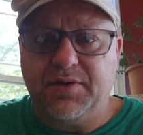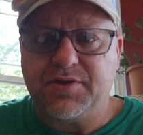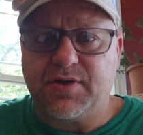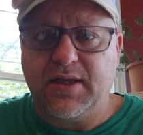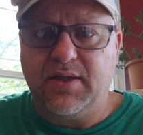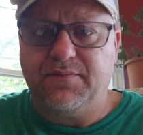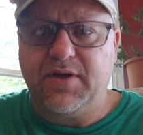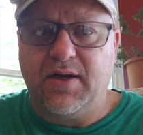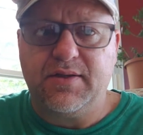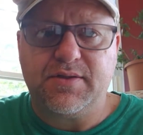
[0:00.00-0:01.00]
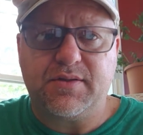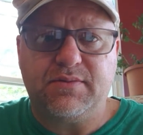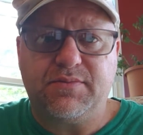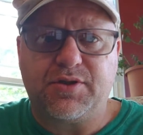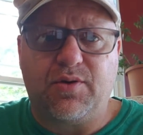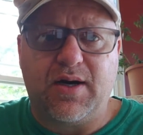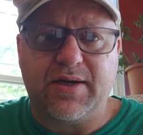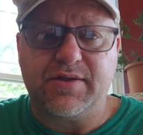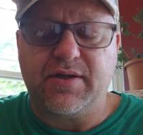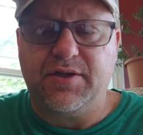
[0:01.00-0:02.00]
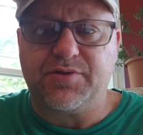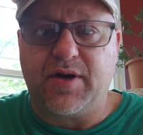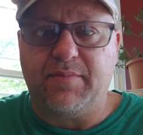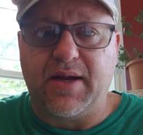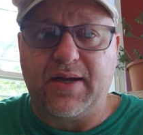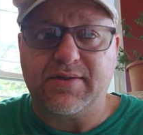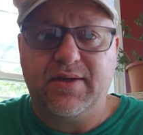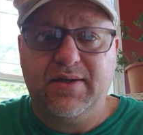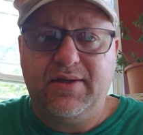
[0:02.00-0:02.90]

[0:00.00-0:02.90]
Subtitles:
The strength of Guns squad is still his running backs.